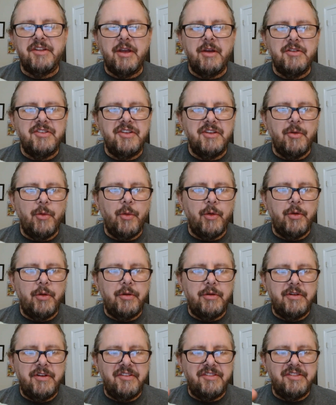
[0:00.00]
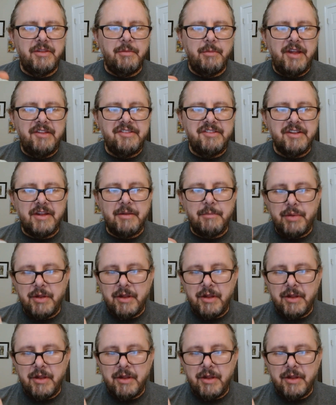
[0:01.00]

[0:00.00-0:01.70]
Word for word: ago she ordered just the basic